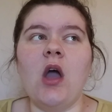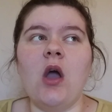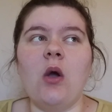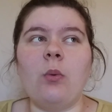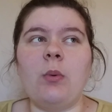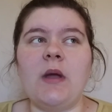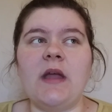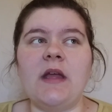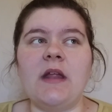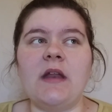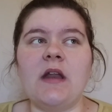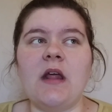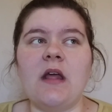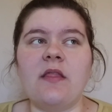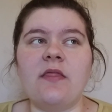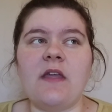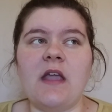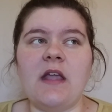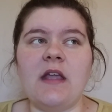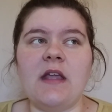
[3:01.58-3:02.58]
when
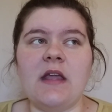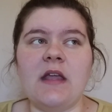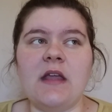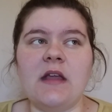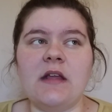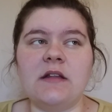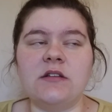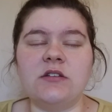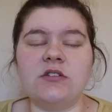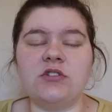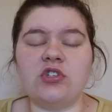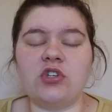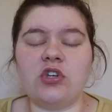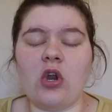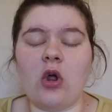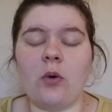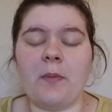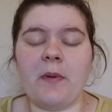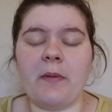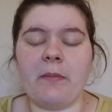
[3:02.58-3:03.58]
they
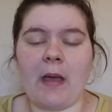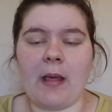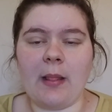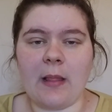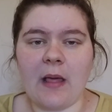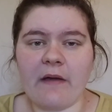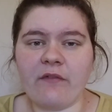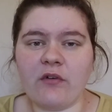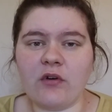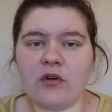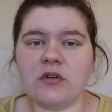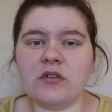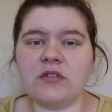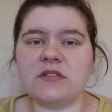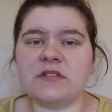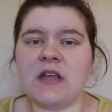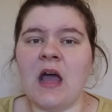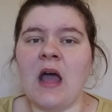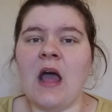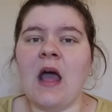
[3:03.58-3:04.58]
told me my
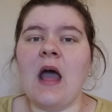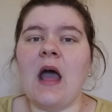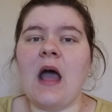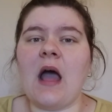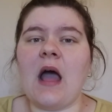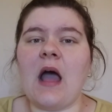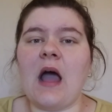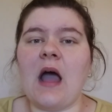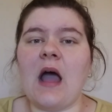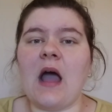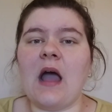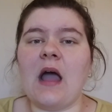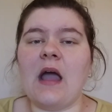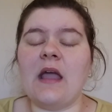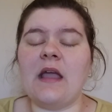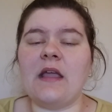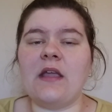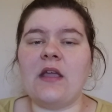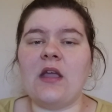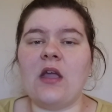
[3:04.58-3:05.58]
levels,
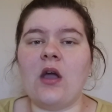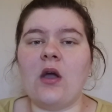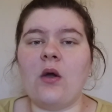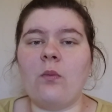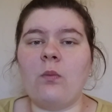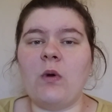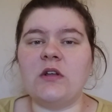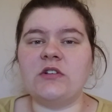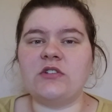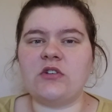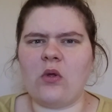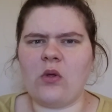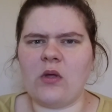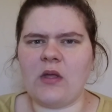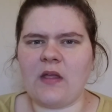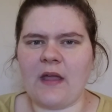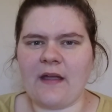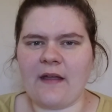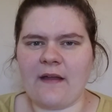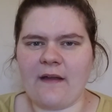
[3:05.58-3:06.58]
I was
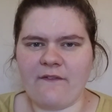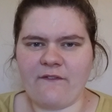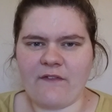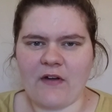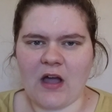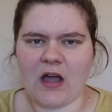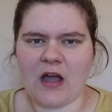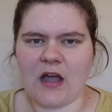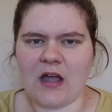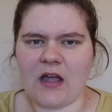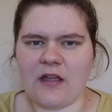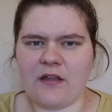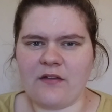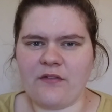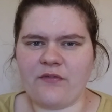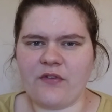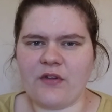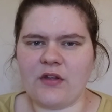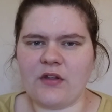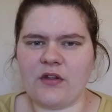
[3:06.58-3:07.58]
only like
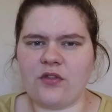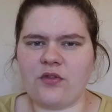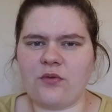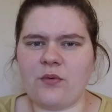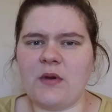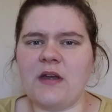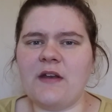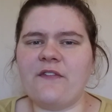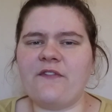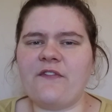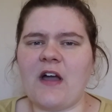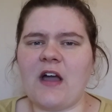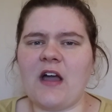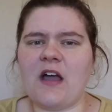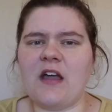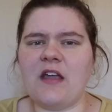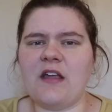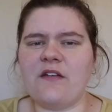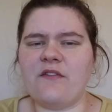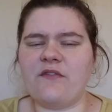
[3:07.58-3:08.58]
3 to
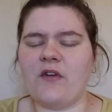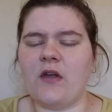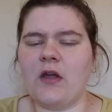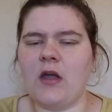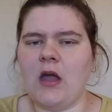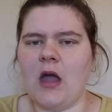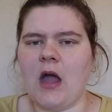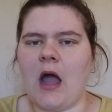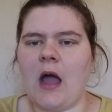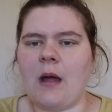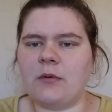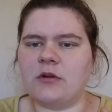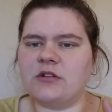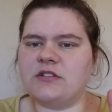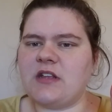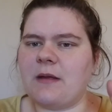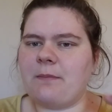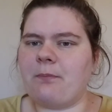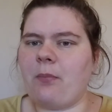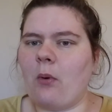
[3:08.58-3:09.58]
5, I'm going to
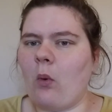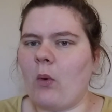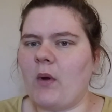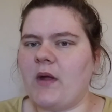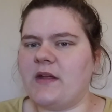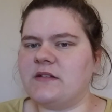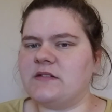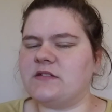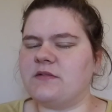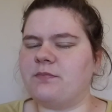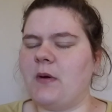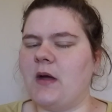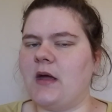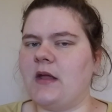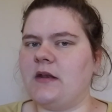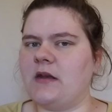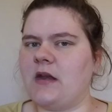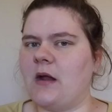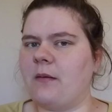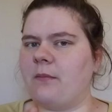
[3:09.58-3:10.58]
say points,
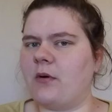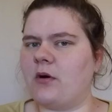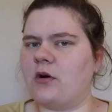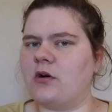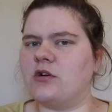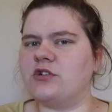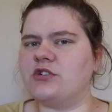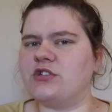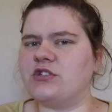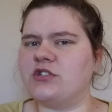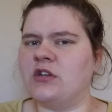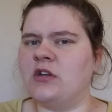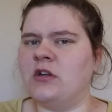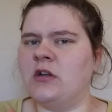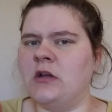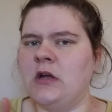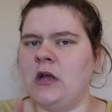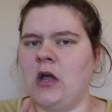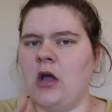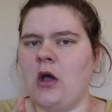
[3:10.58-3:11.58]
but numbers,
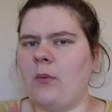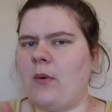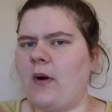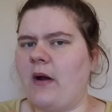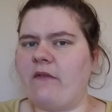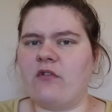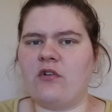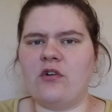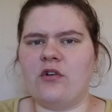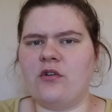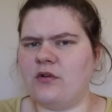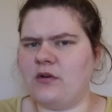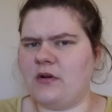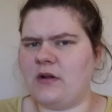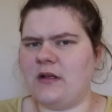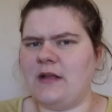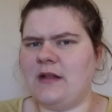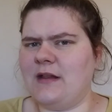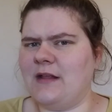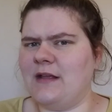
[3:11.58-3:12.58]
whatever
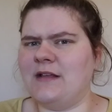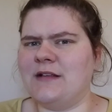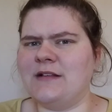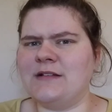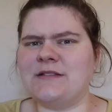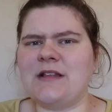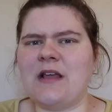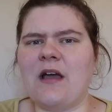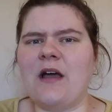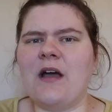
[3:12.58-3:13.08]
it is,